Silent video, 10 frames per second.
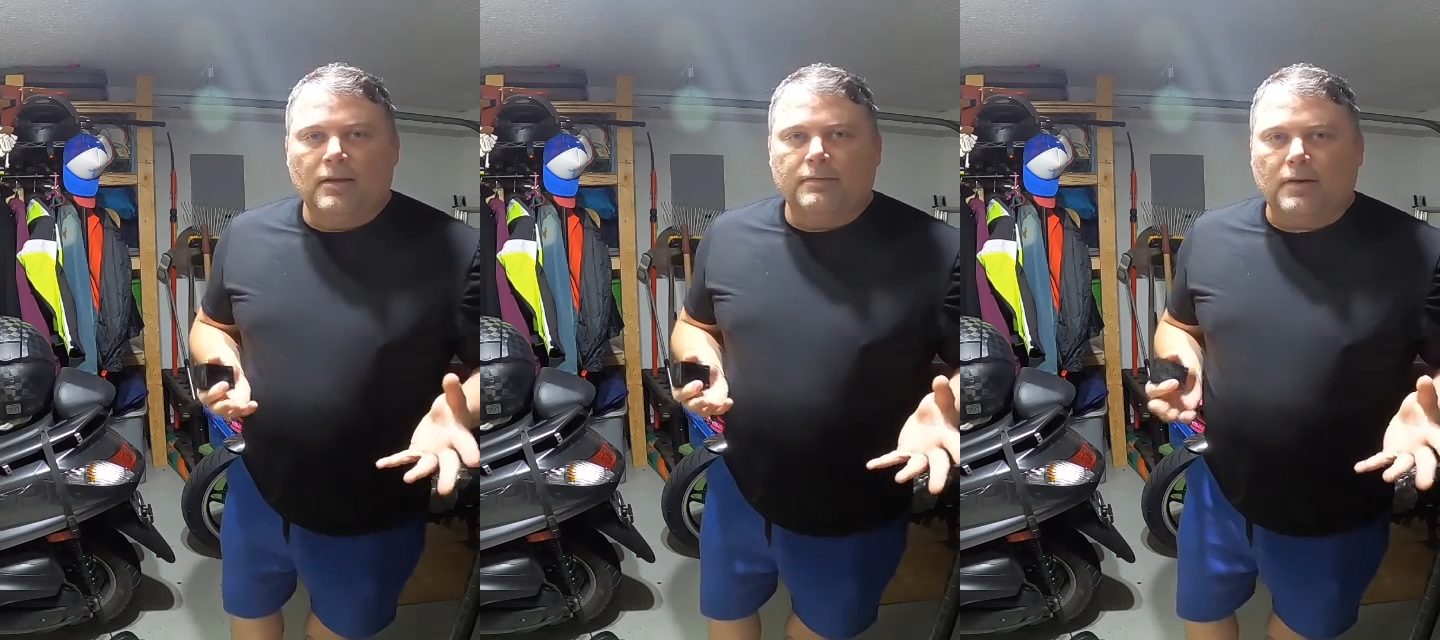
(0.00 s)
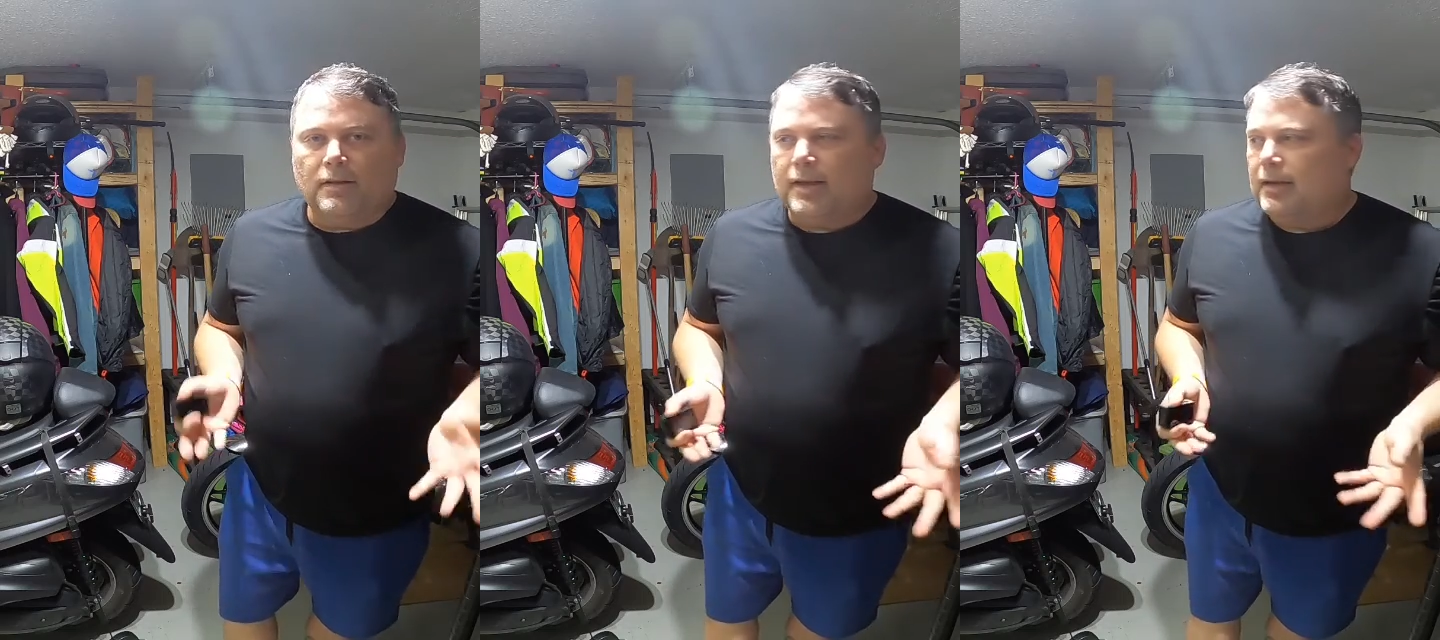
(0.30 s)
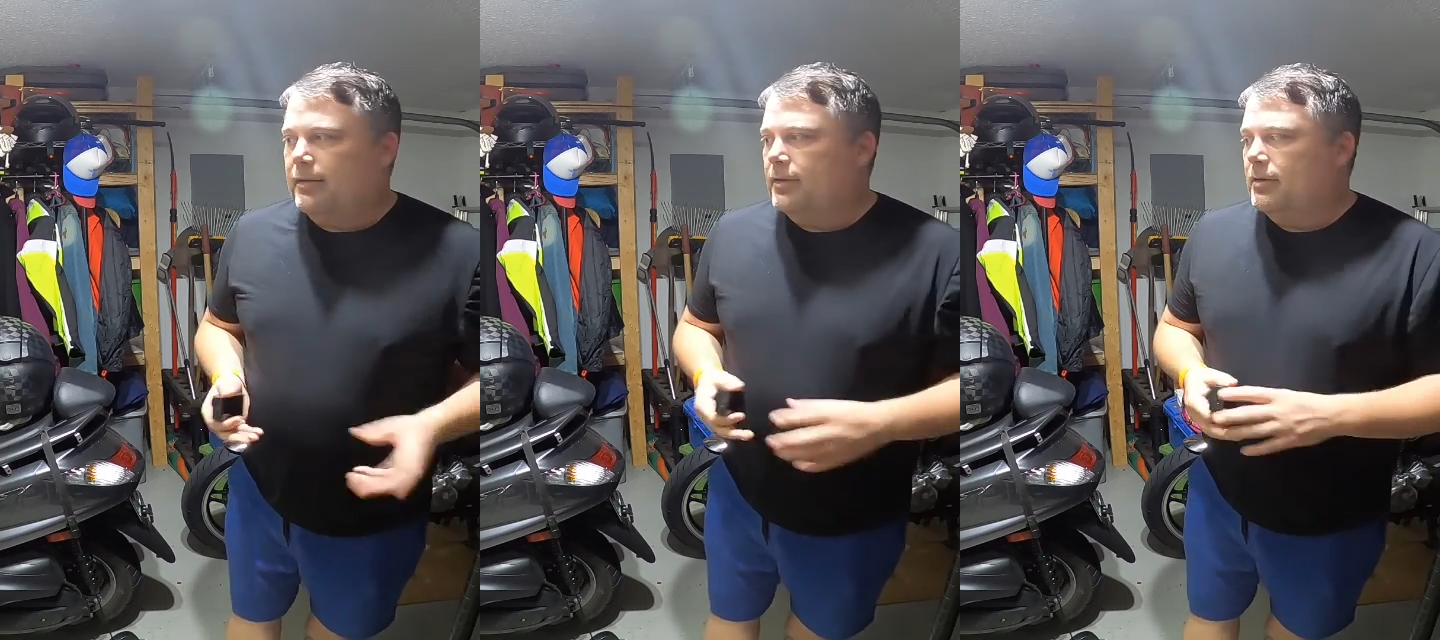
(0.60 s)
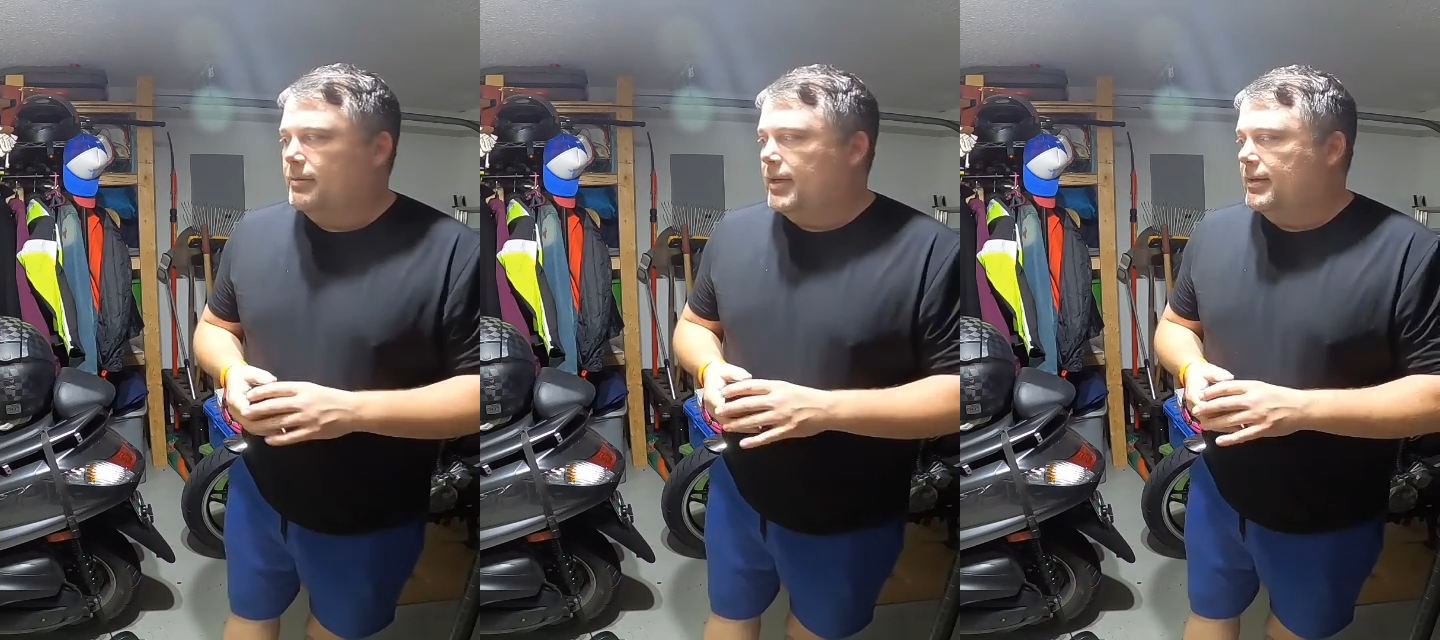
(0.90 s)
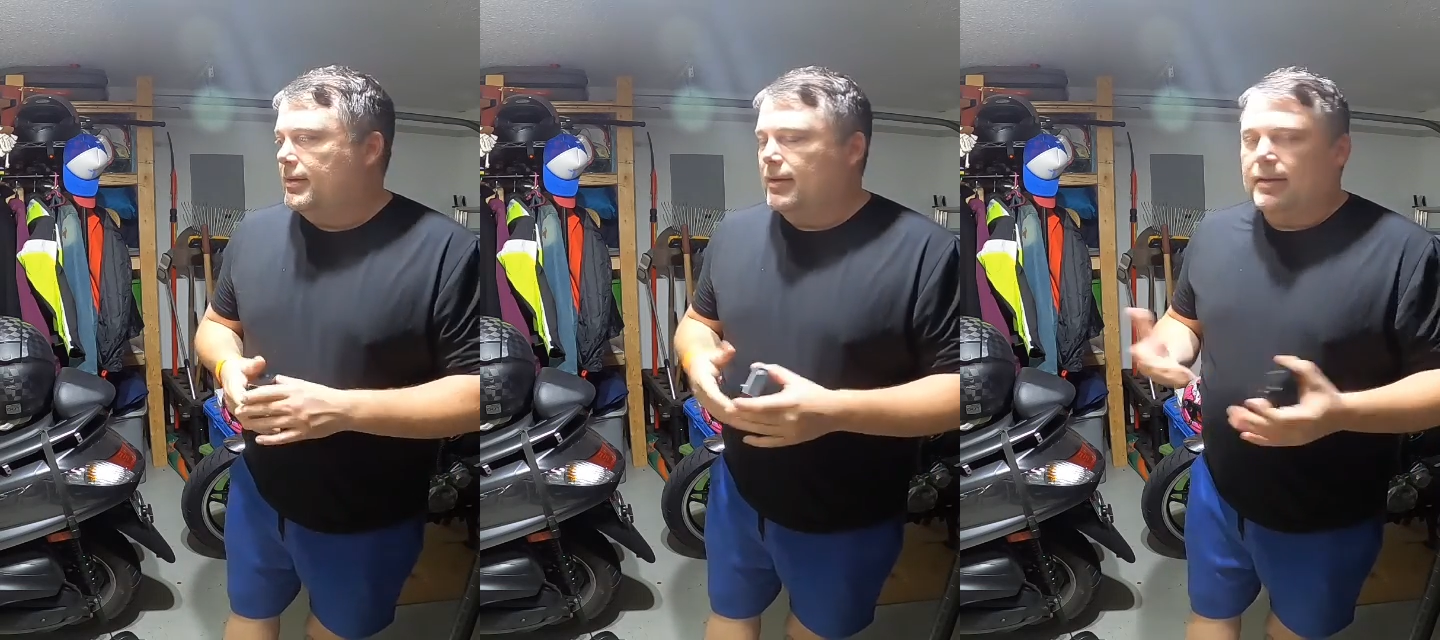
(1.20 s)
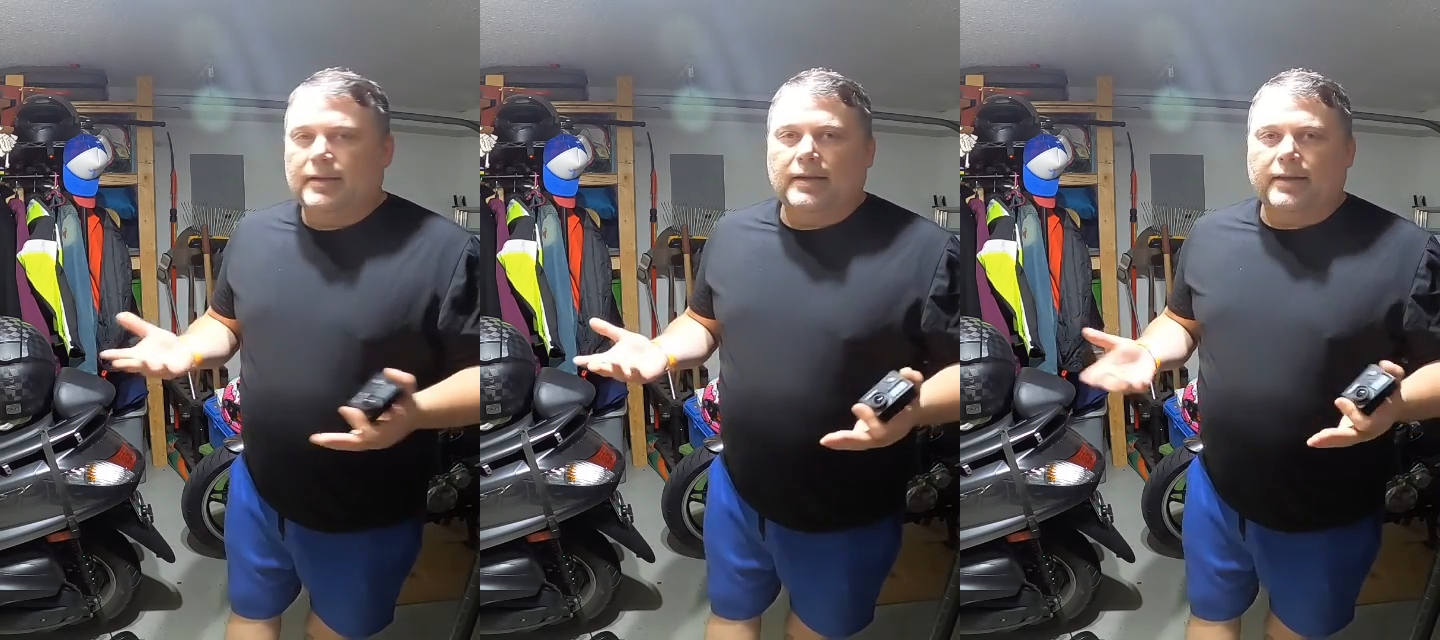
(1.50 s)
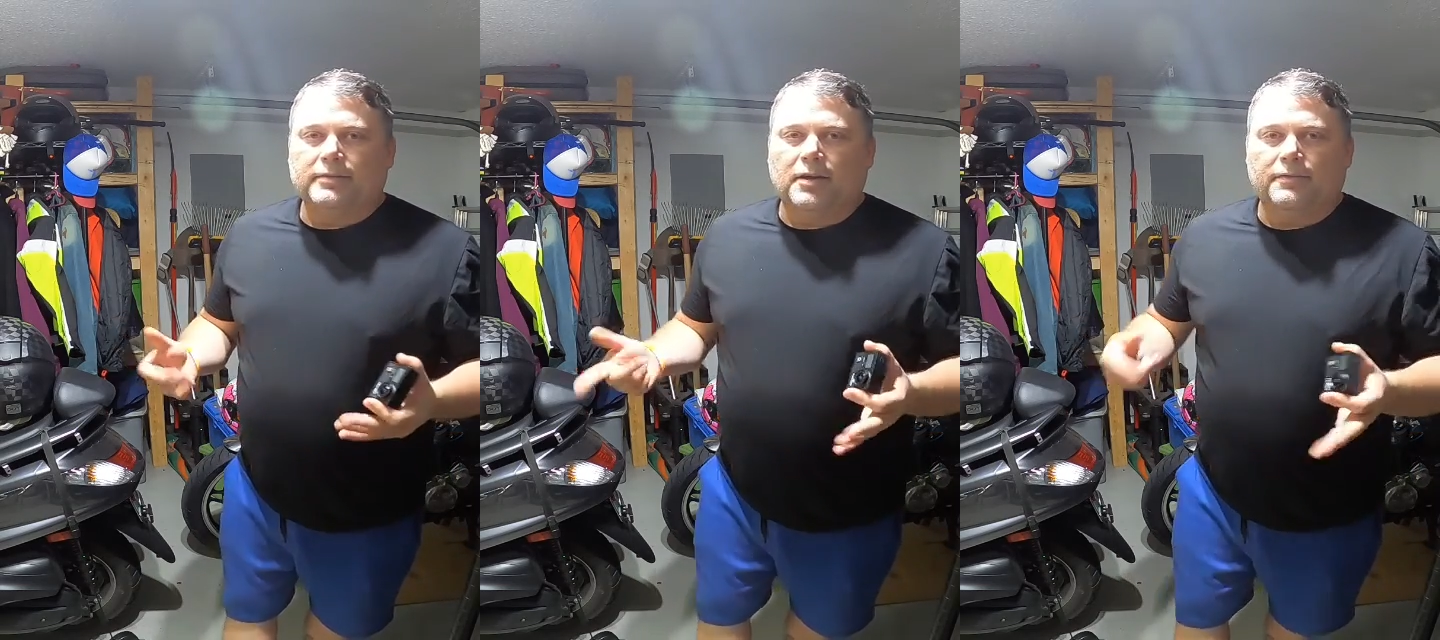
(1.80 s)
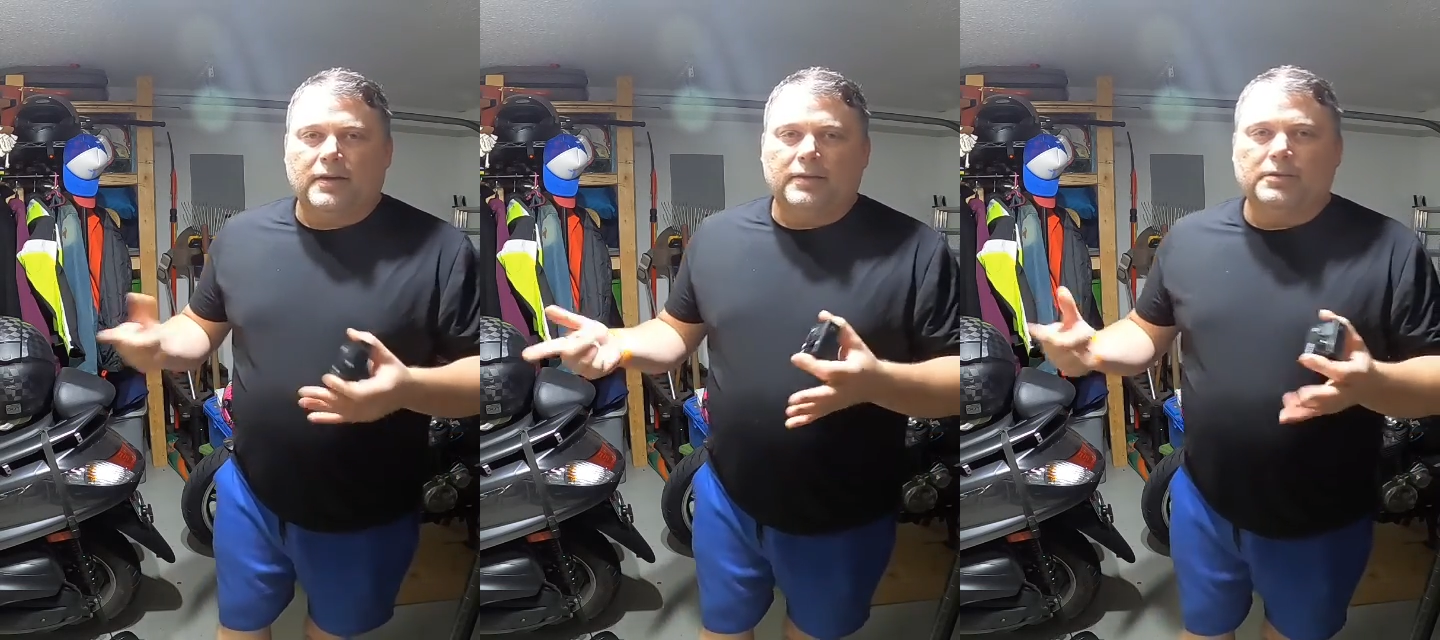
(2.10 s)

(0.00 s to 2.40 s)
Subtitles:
fall out of them, and then I have to go find